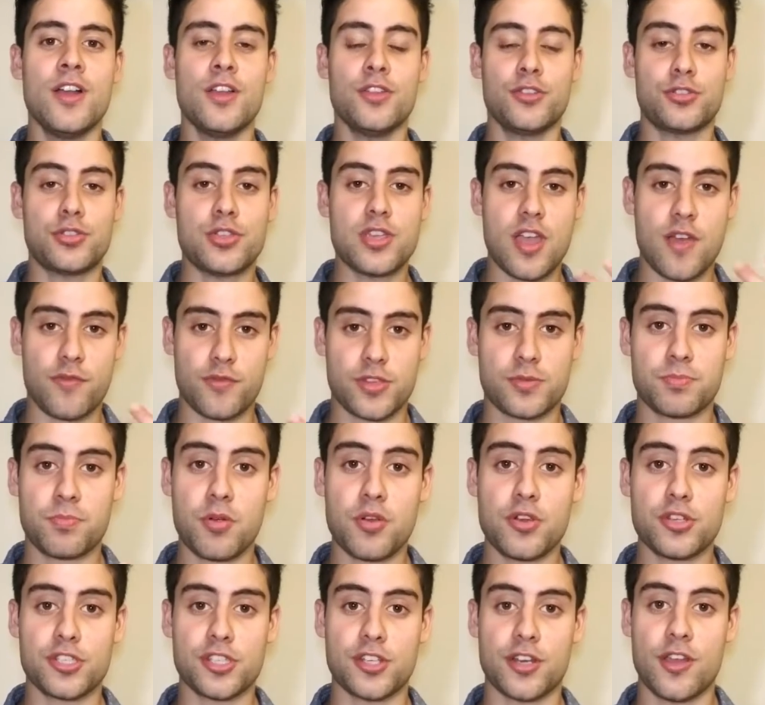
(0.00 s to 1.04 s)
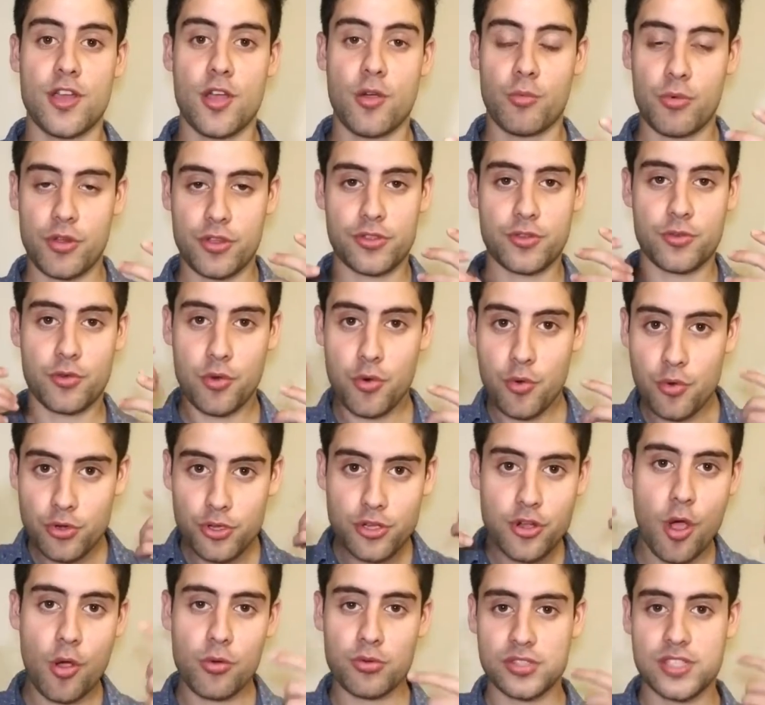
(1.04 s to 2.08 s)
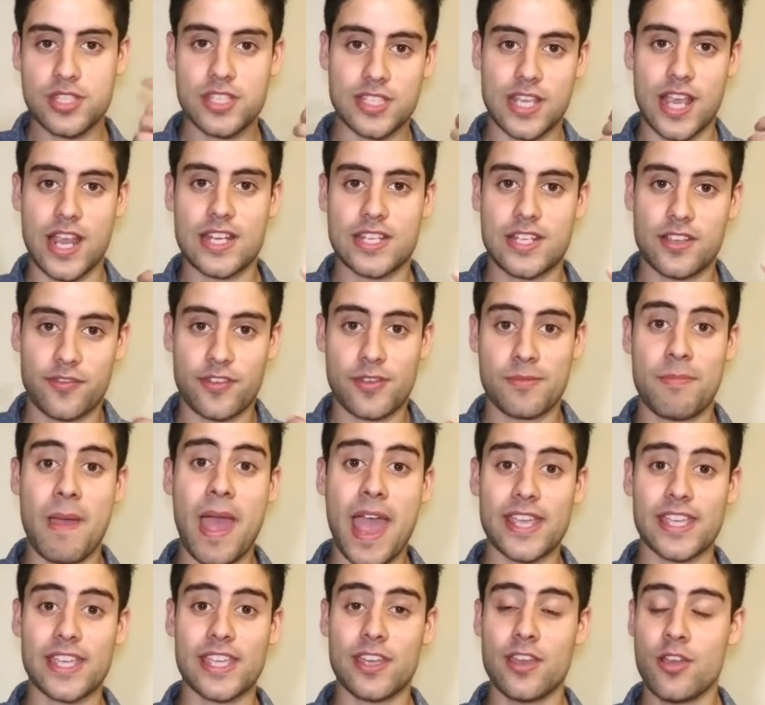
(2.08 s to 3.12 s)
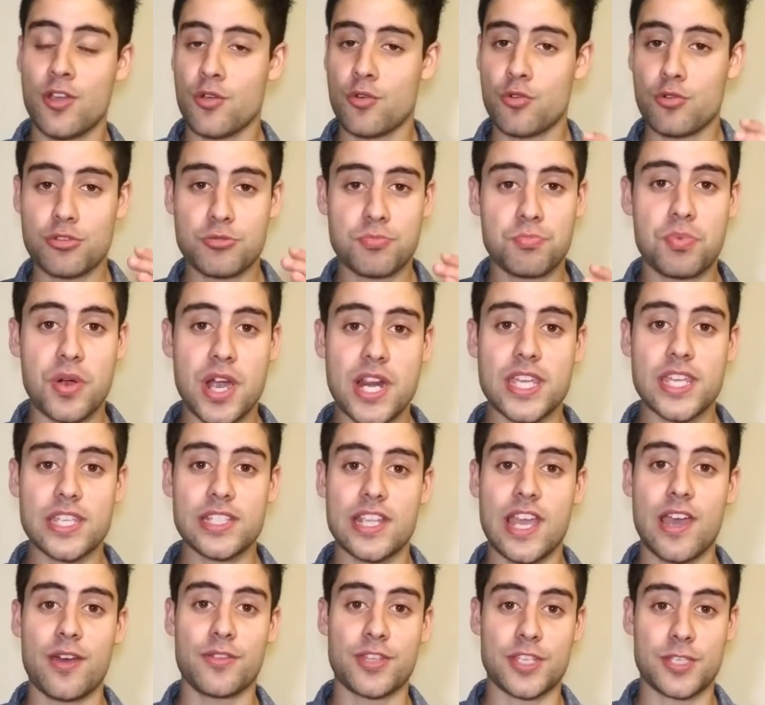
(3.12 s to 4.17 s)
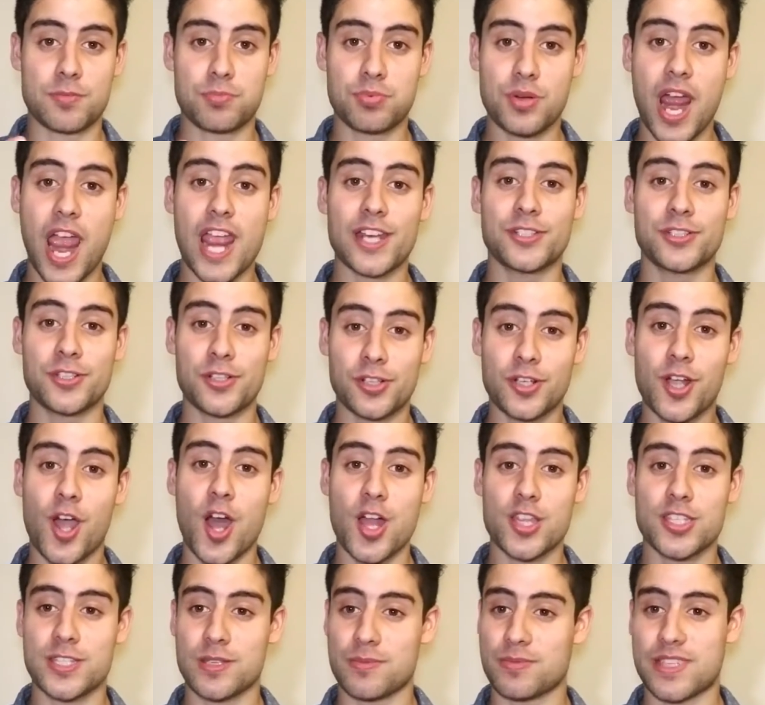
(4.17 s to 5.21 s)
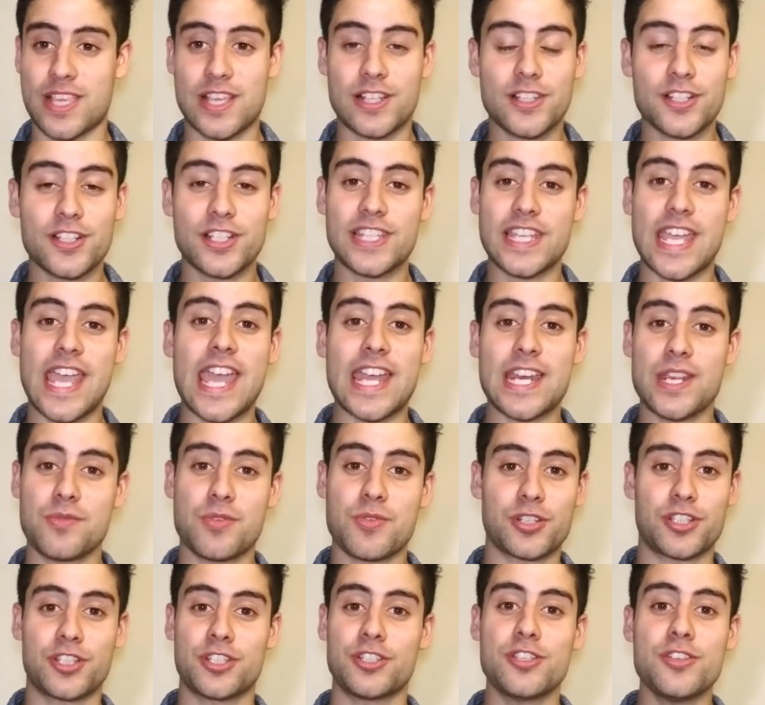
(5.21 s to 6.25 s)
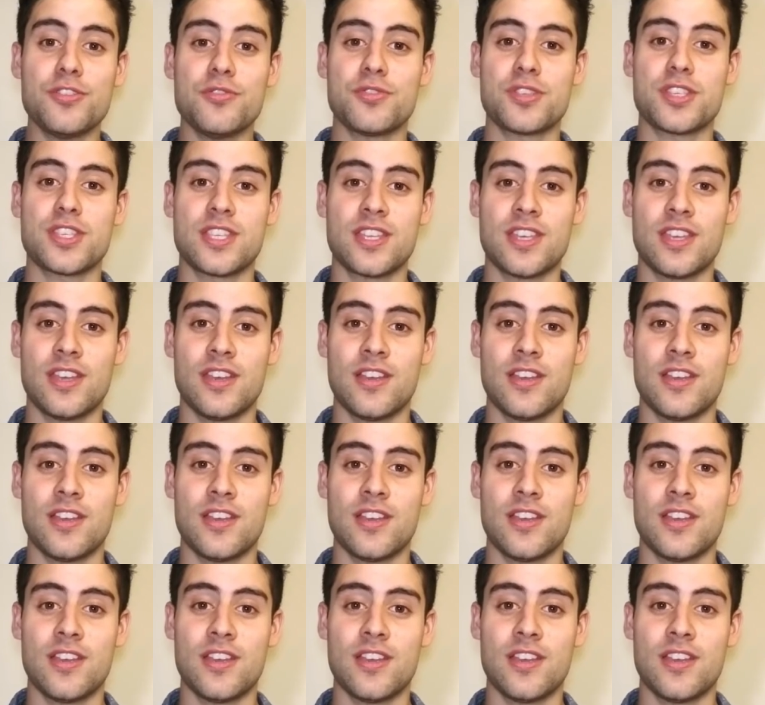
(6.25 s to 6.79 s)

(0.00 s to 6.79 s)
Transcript: So you have this person with, who knows the scientific backing, who's breaking down these practical concepts that literally anyone could use.